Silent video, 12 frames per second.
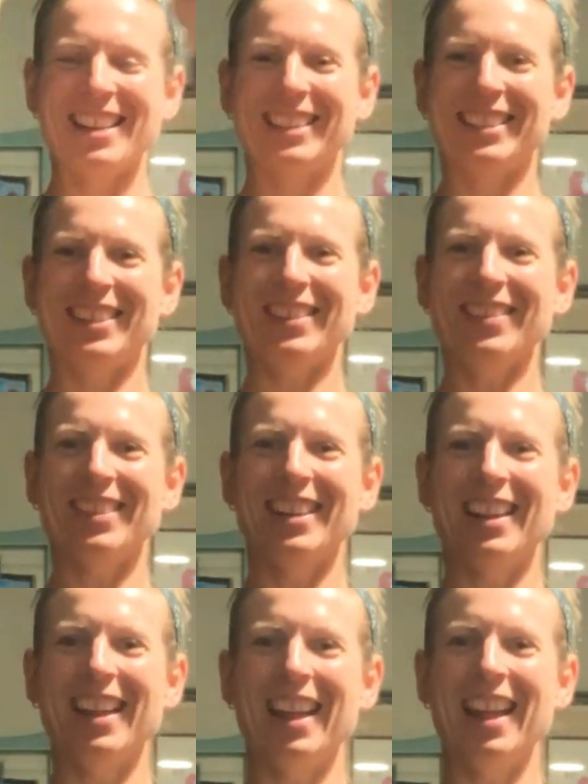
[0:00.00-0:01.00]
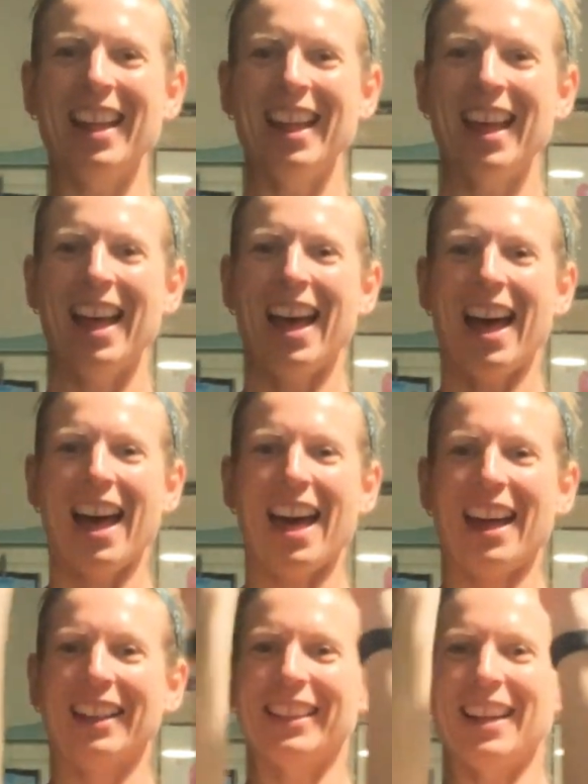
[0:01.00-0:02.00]
2,
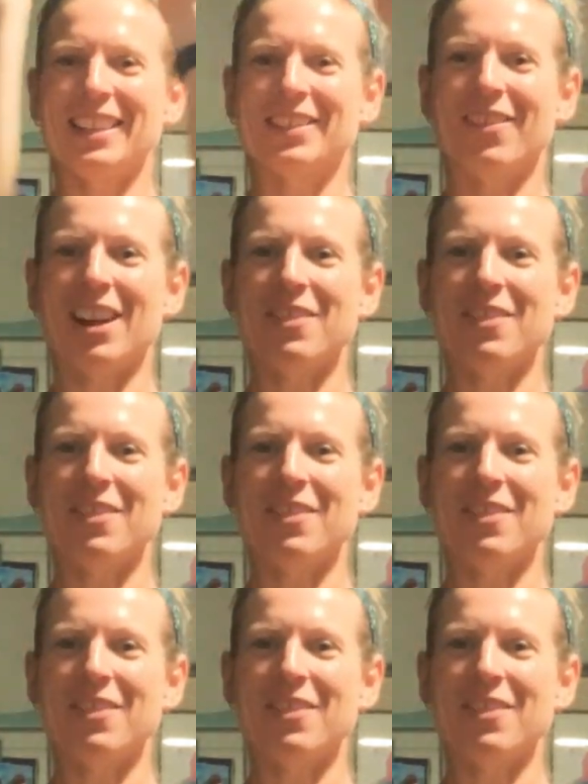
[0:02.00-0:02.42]
and last 1.